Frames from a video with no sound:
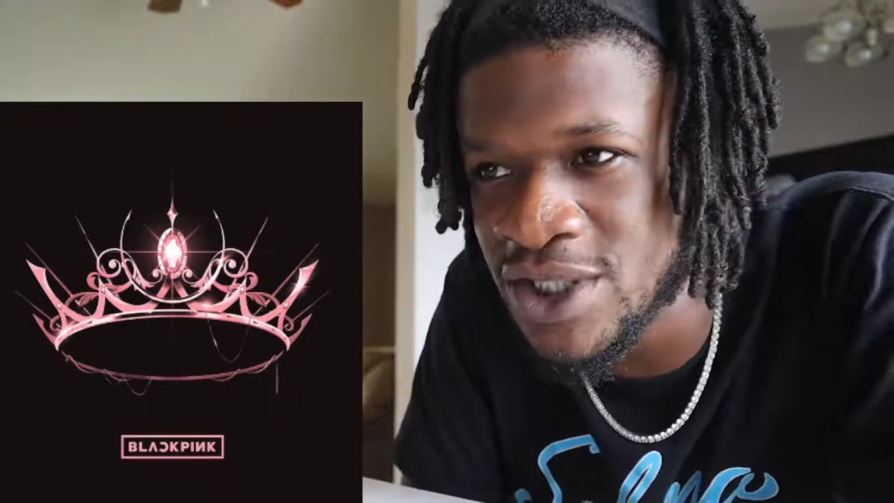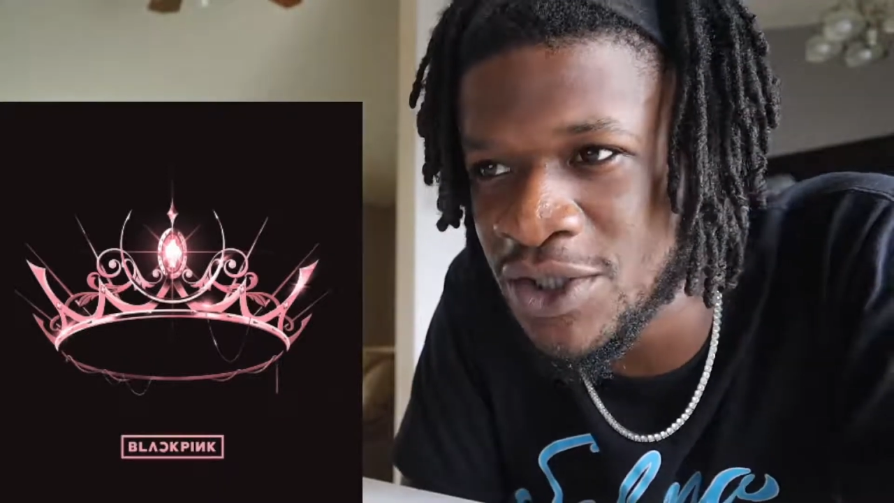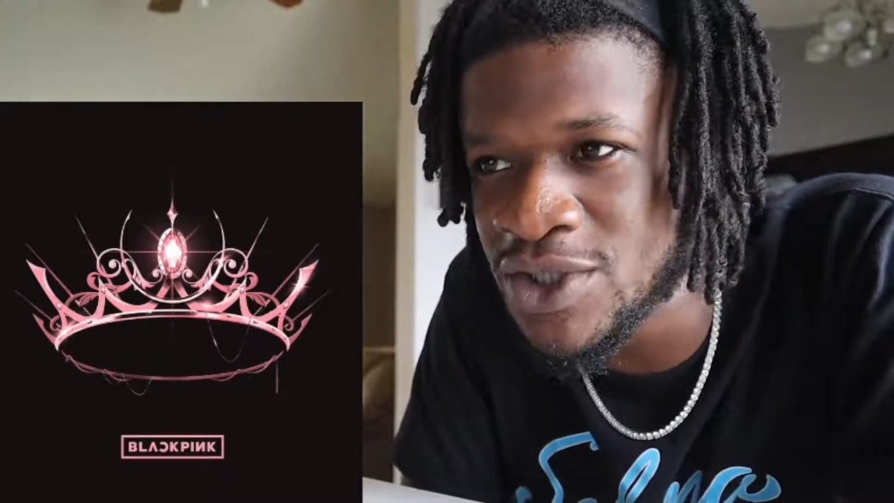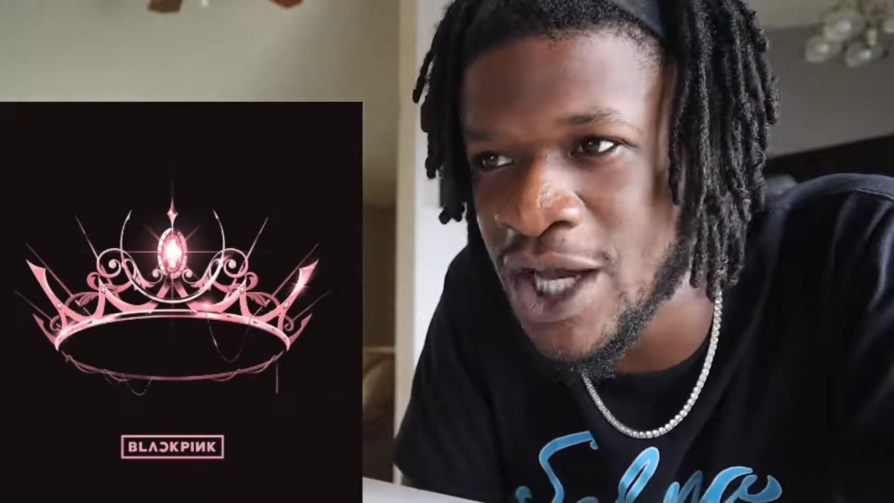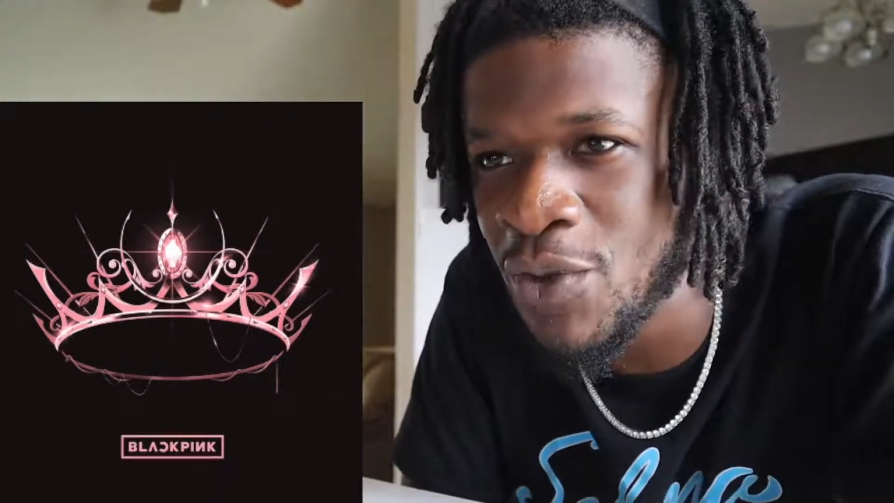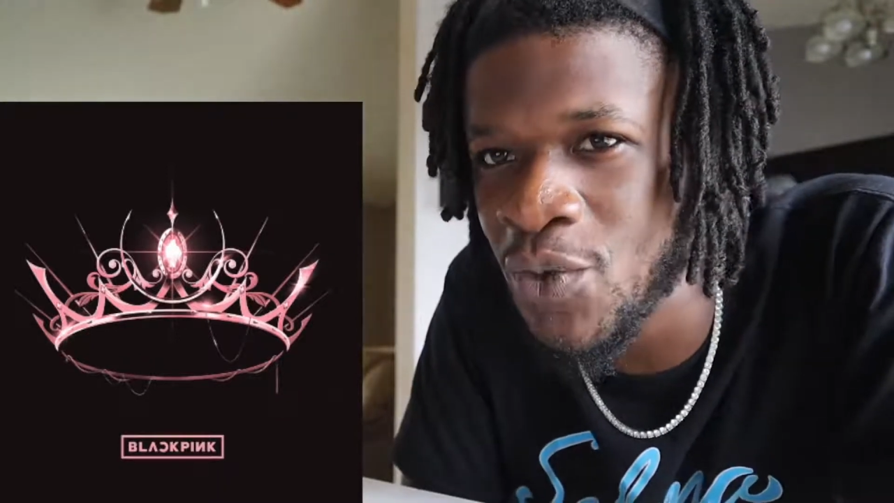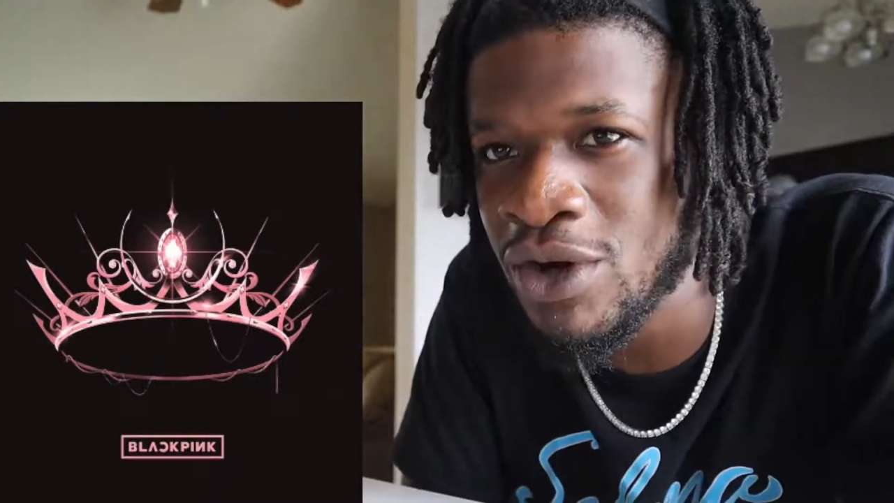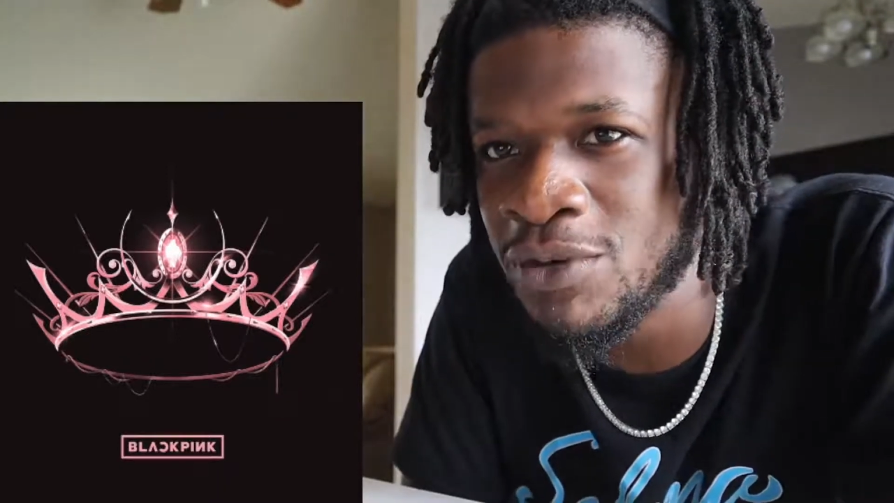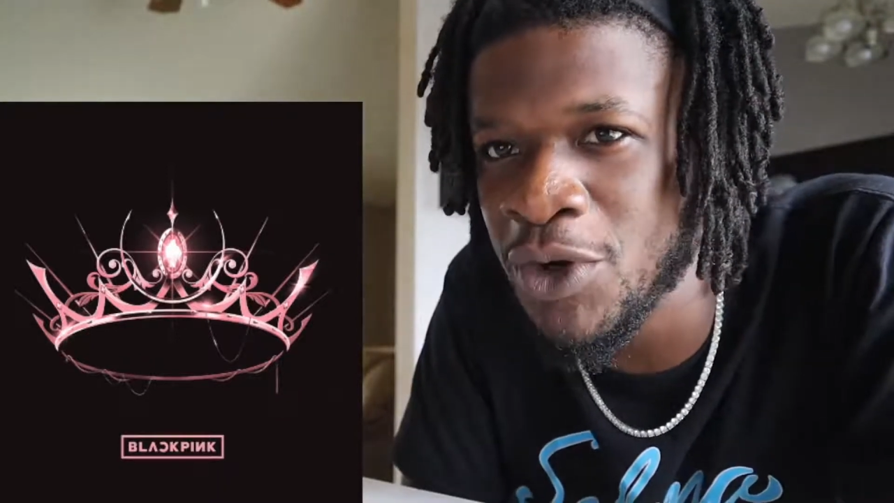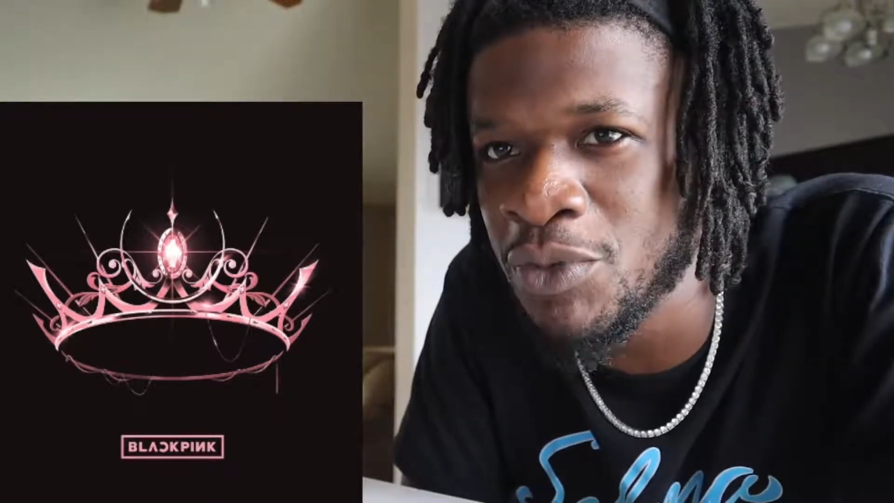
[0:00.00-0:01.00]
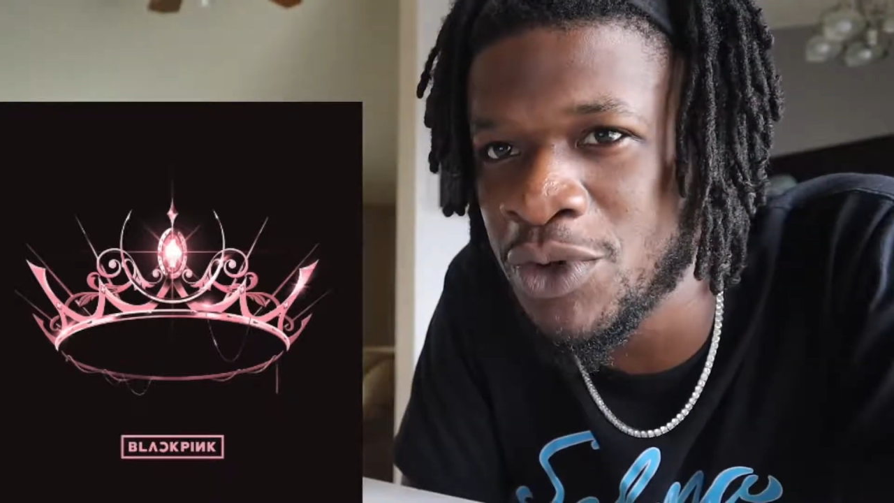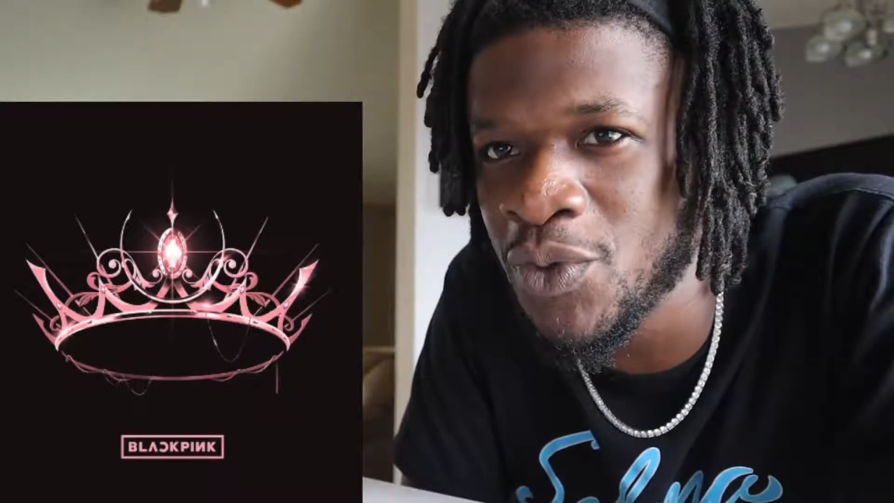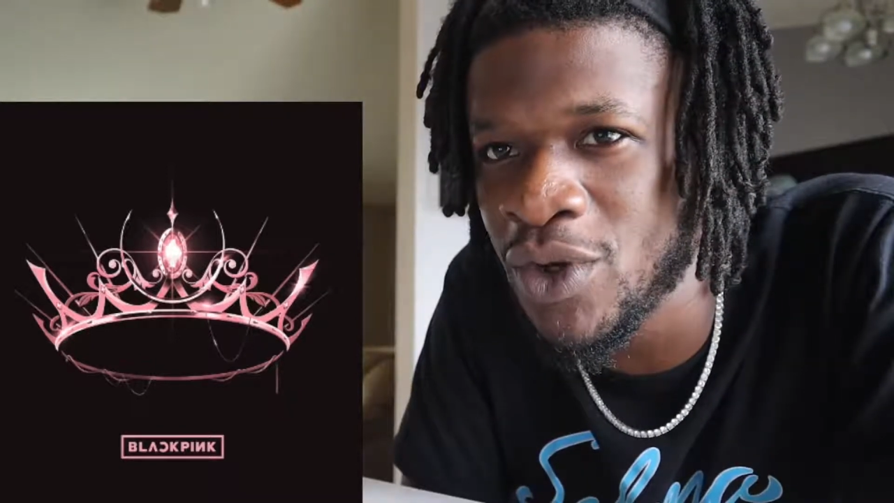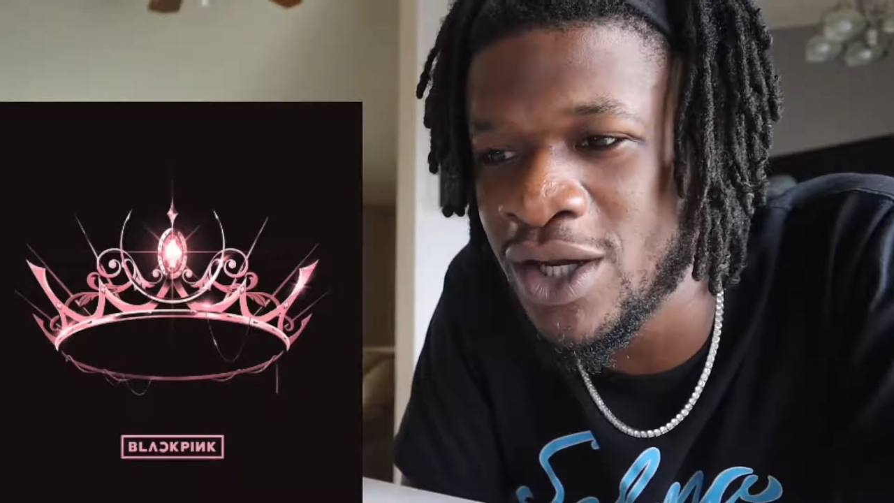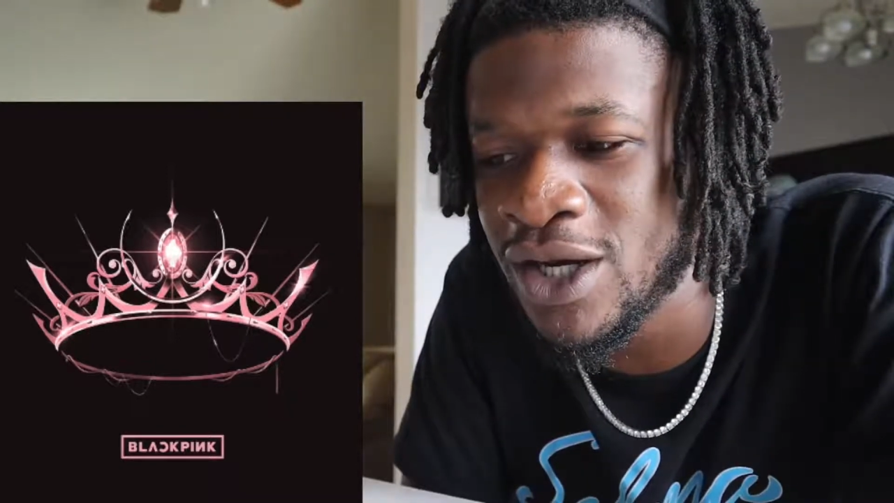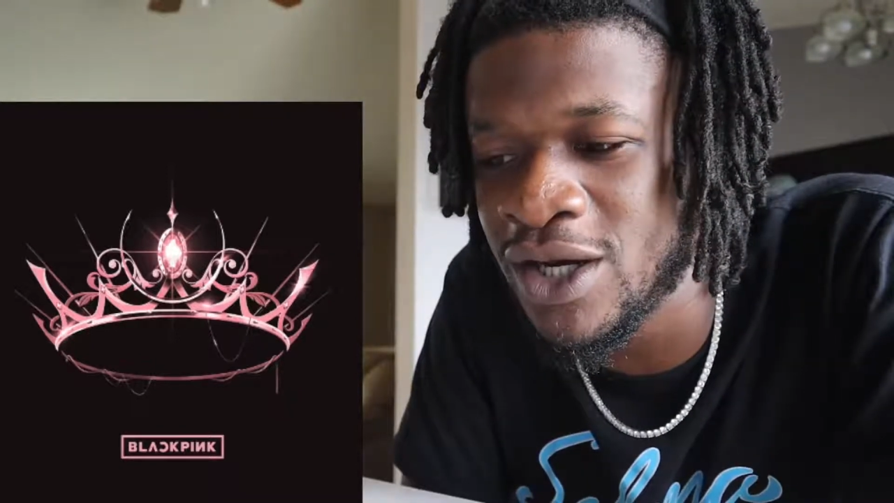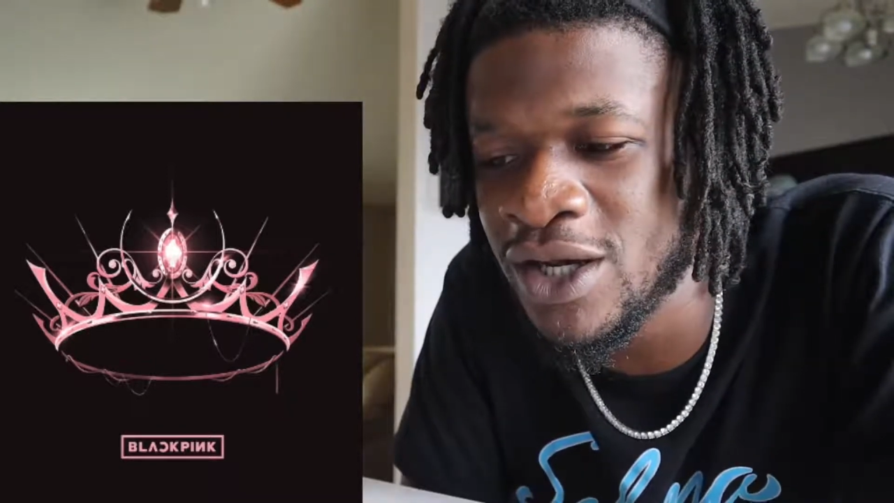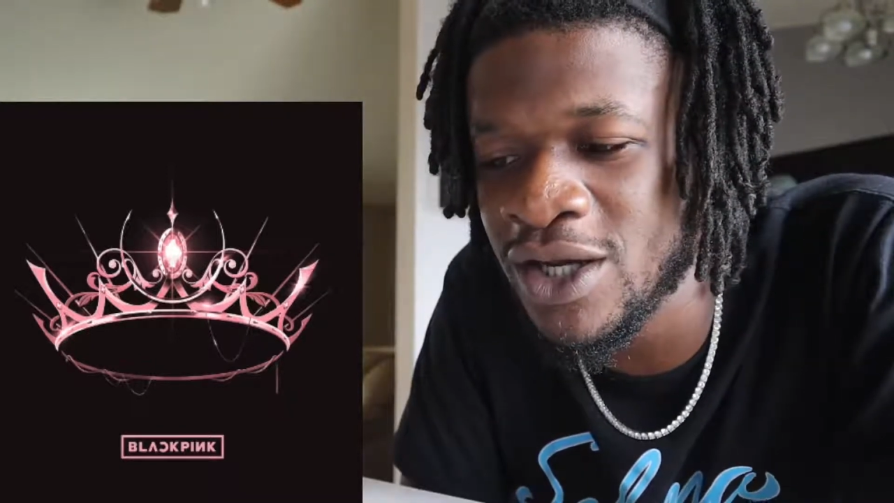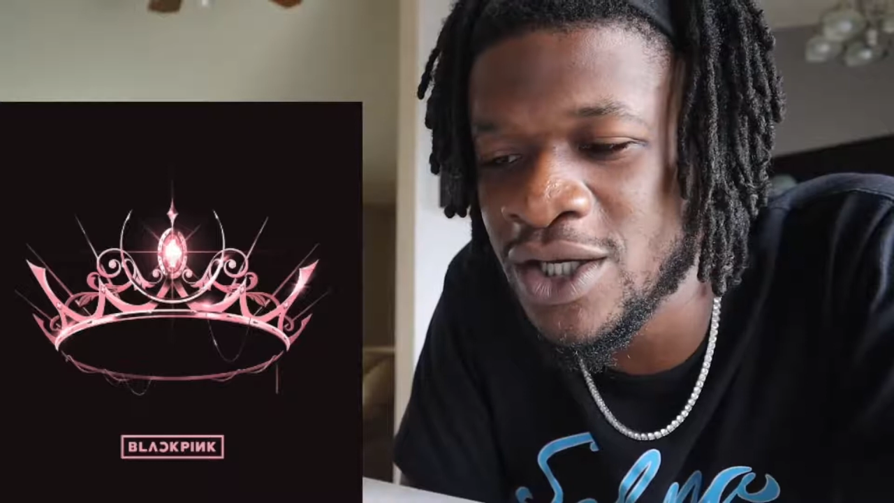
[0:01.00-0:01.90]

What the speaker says: And there's that one moment where